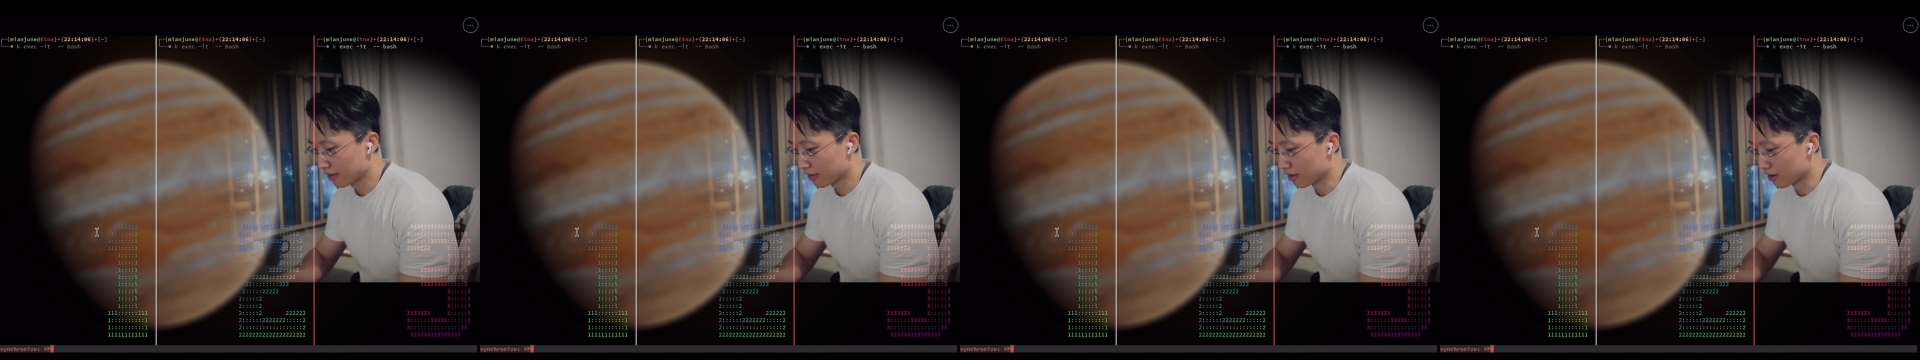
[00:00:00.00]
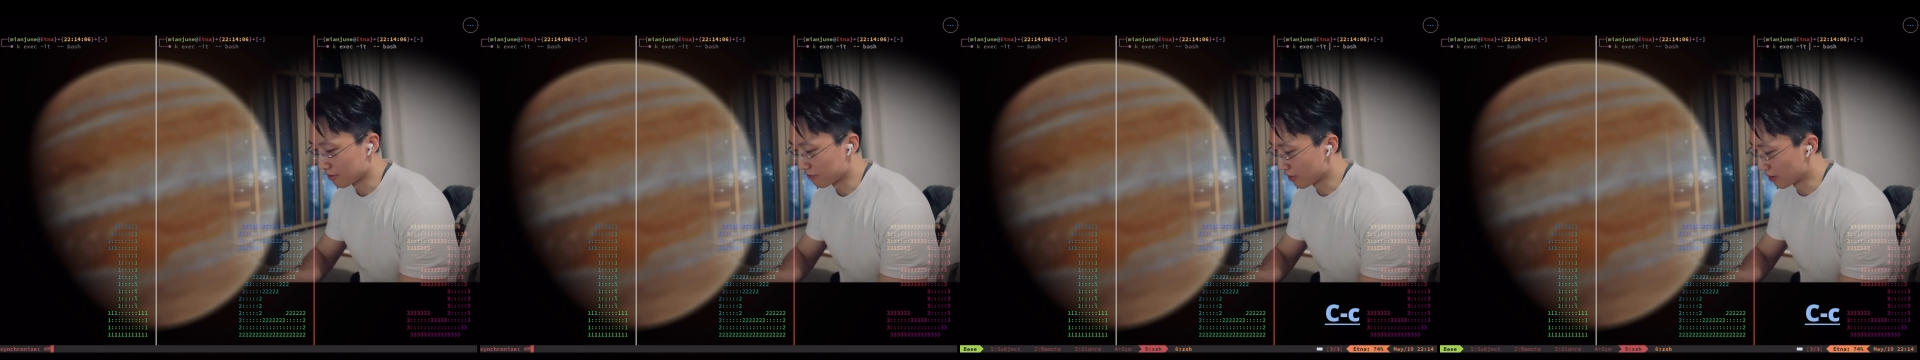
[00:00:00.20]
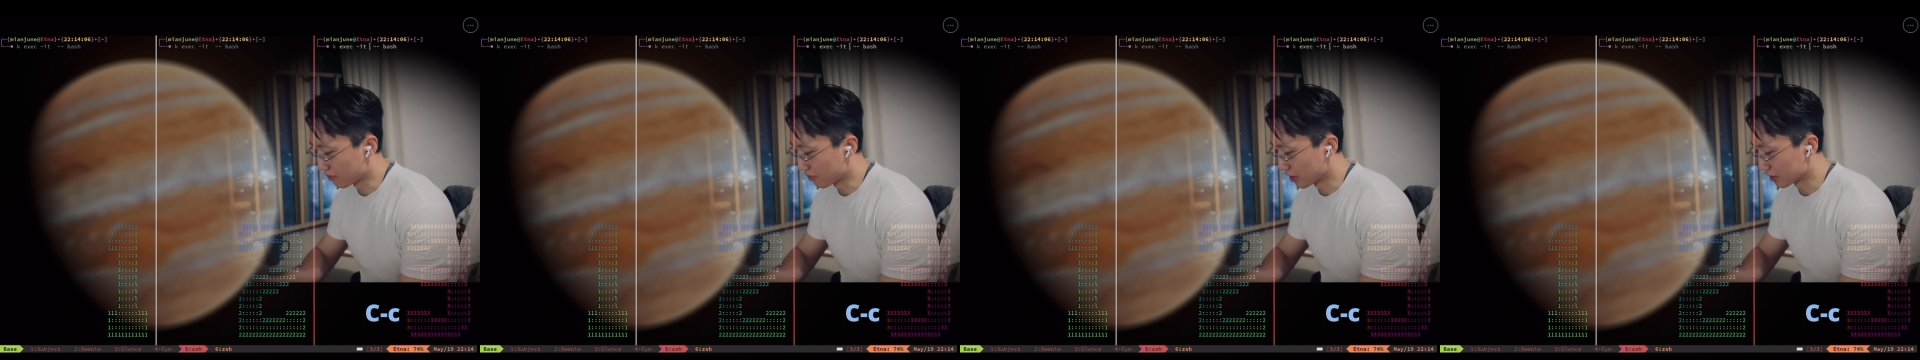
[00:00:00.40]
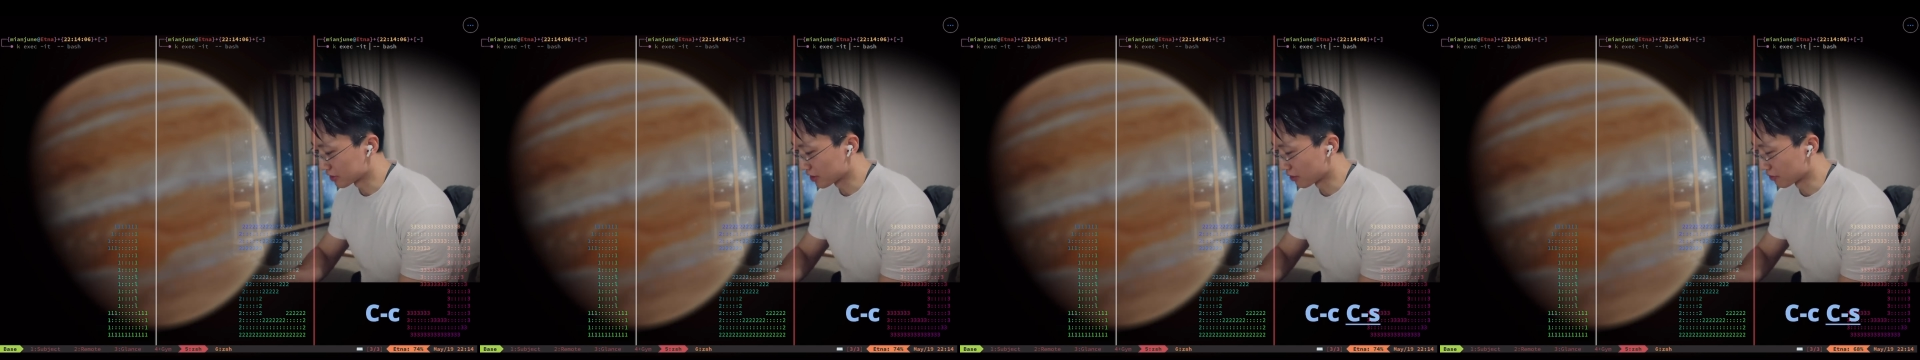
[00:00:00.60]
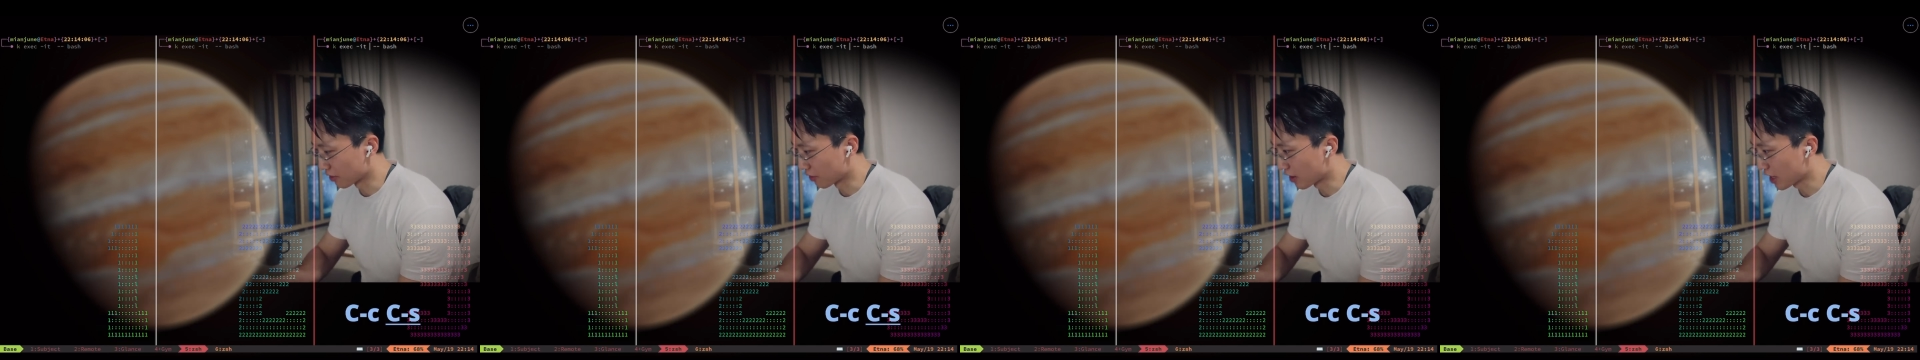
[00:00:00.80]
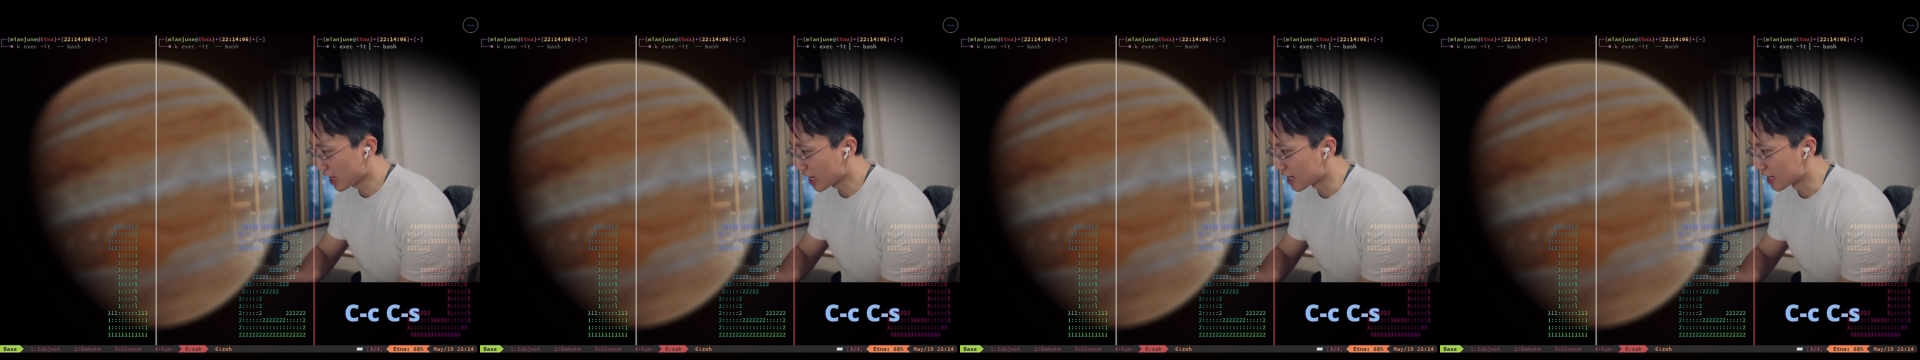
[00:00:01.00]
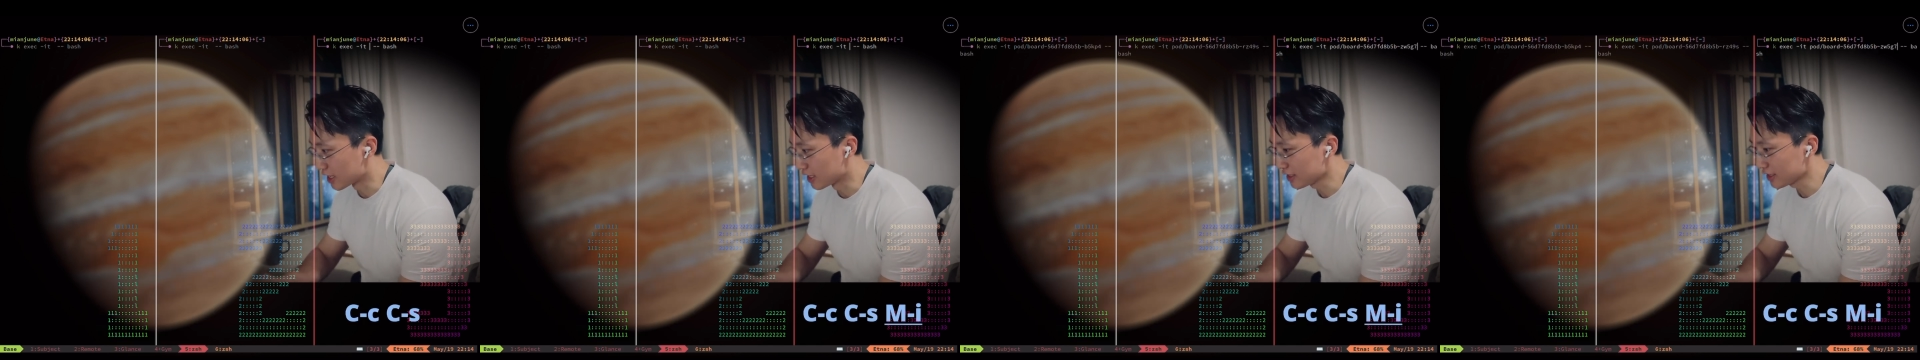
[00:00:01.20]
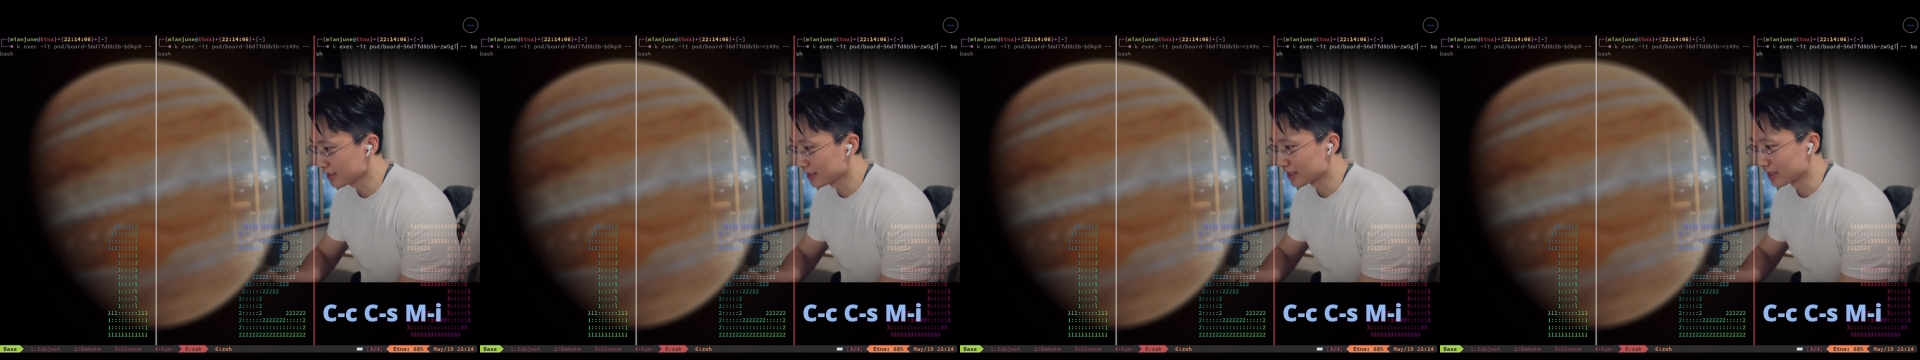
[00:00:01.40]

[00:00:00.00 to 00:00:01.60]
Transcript: if I press Optal I,